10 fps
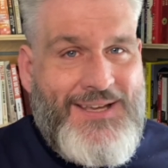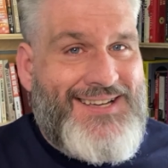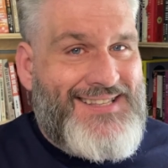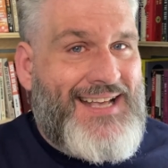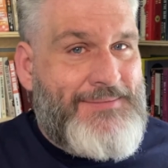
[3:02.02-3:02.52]

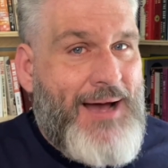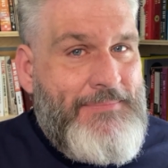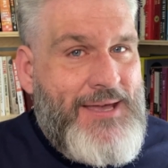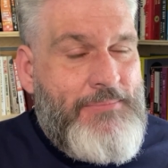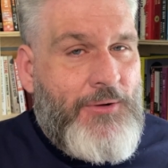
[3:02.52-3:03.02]
because that's my
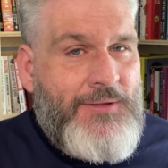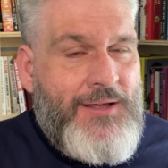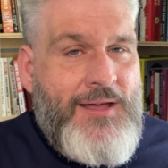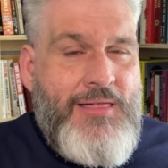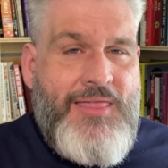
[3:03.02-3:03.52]
people,
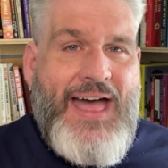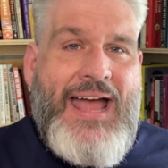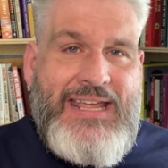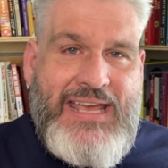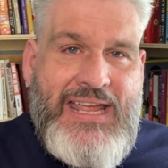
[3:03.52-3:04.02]

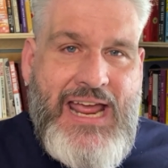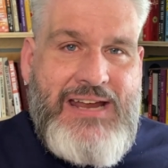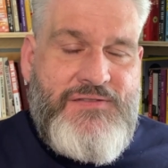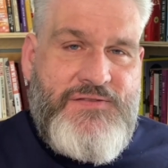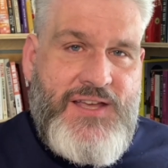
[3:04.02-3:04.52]
that
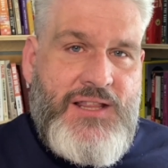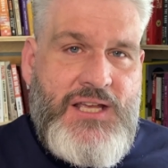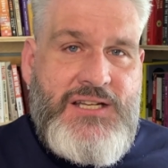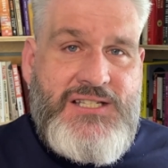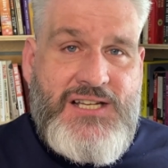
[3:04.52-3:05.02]
innate
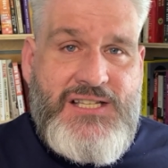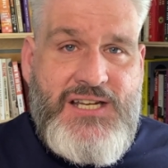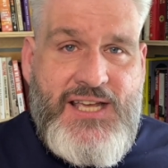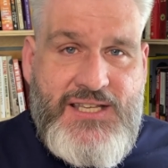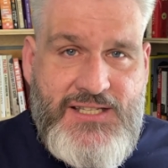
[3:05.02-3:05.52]
feeling
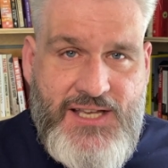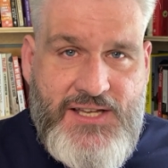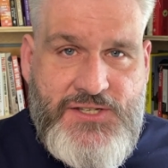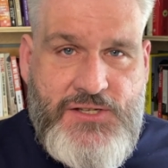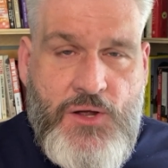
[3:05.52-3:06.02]
doesn't
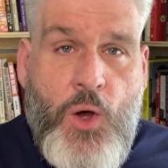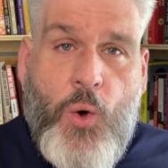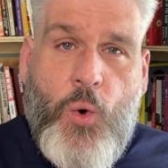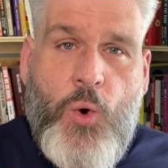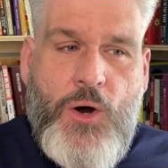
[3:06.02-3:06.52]
exist,
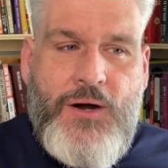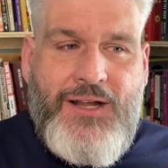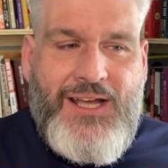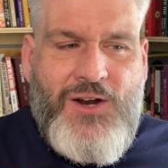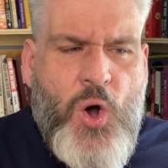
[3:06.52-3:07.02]
or
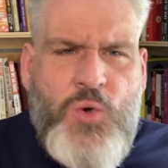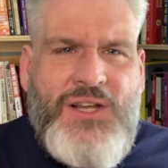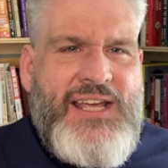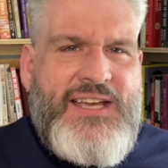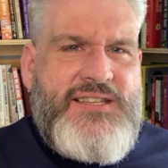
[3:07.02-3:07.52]
it
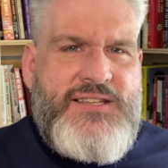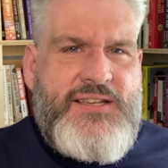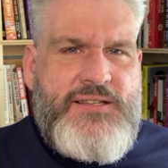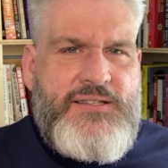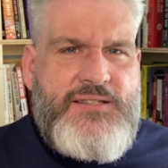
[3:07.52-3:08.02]
only
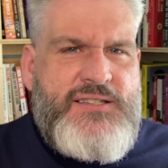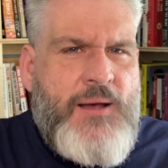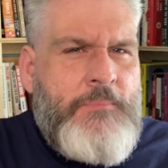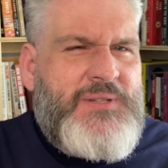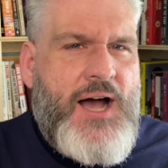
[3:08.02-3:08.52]
exists
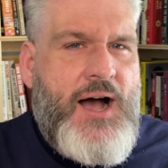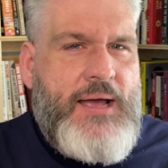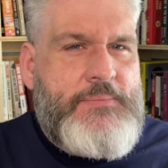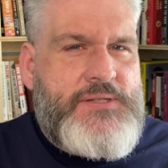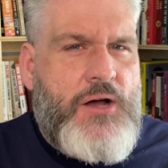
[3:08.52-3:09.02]

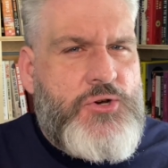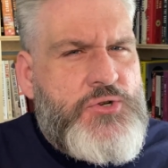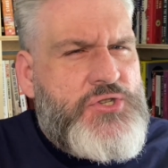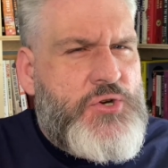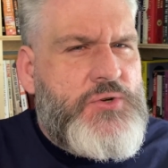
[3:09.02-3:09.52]
sometimes under
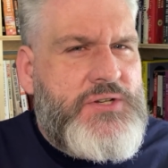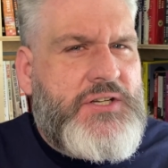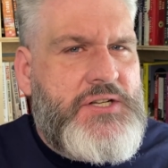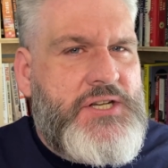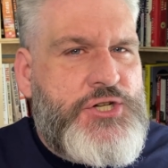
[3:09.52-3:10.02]
certain
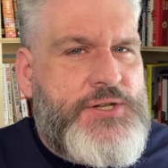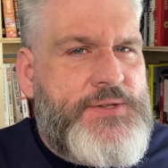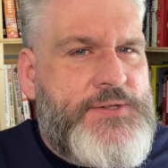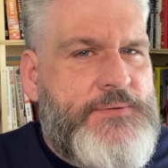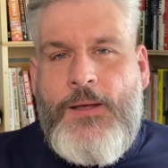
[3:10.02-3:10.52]

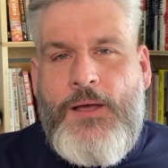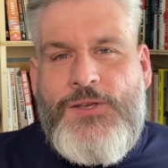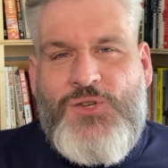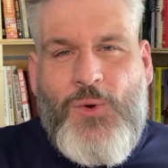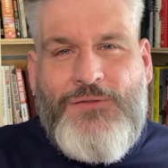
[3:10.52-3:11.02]
conditions.
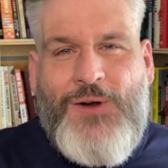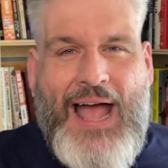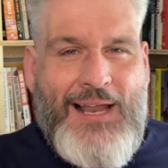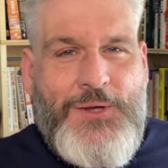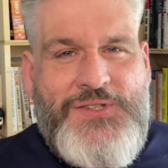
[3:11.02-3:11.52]
So what for
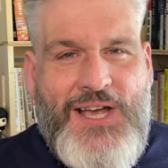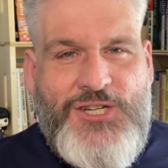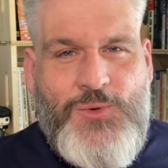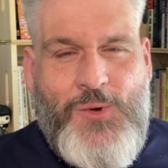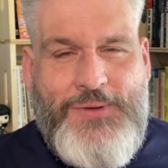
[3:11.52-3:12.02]
allosexual